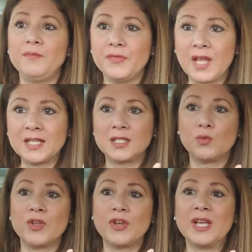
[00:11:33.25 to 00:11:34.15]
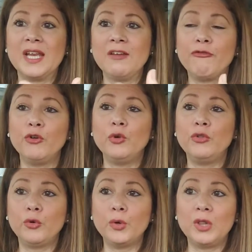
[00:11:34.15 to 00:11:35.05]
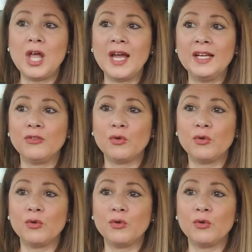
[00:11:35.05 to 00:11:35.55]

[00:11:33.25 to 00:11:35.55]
that's where they're getting food through a line,